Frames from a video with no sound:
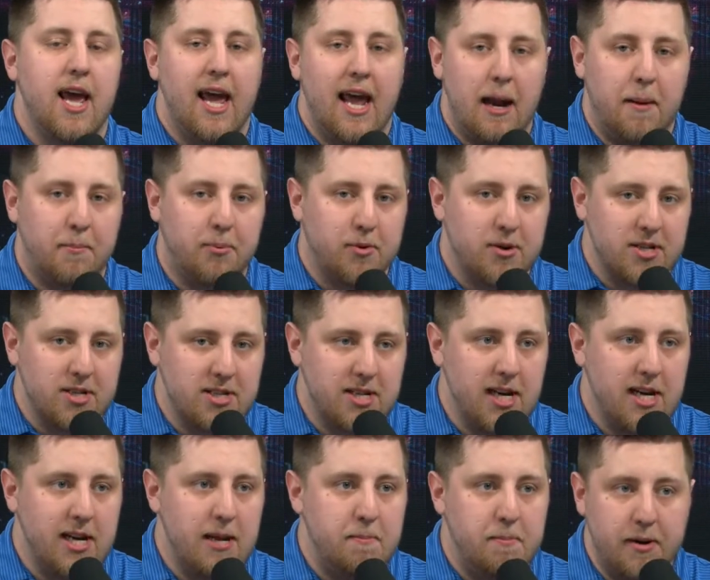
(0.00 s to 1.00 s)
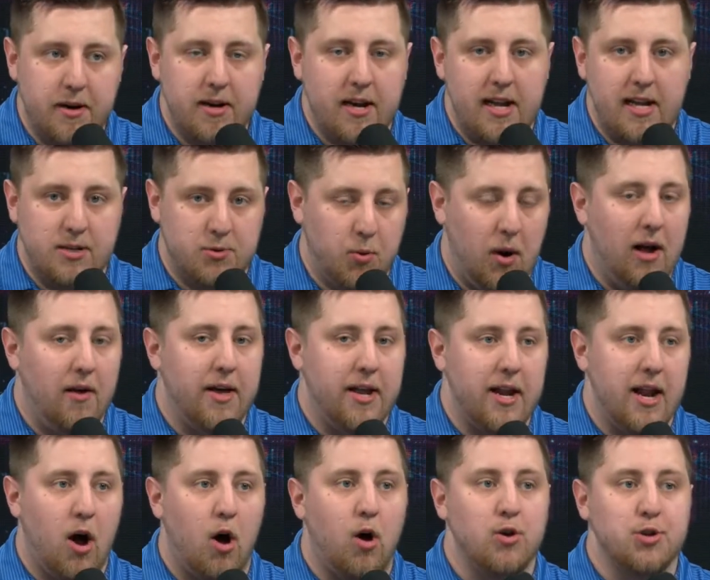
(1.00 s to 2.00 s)
and Pristini, but as well
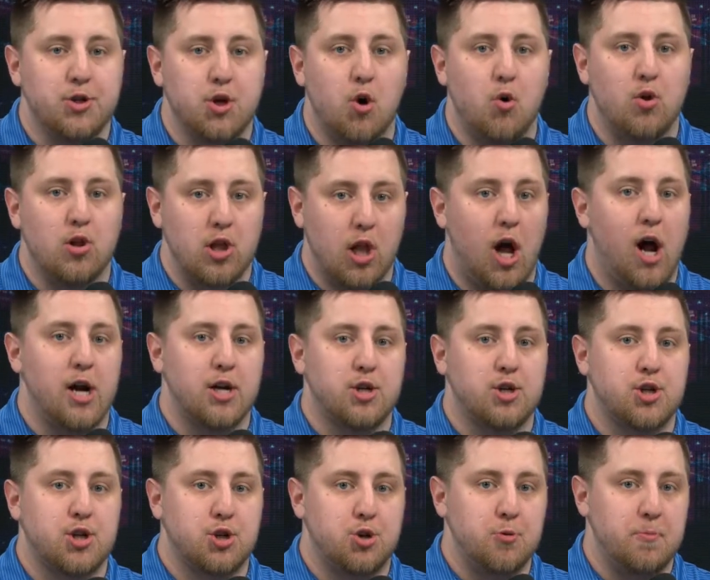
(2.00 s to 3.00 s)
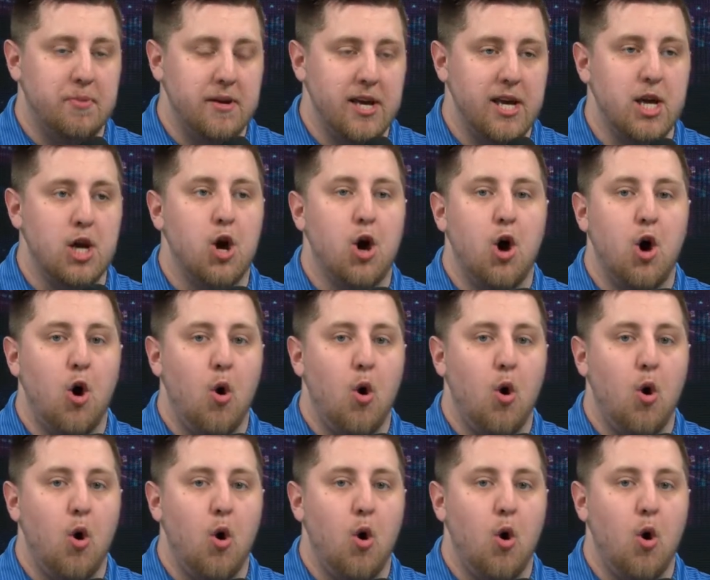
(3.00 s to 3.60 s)
it also launched to be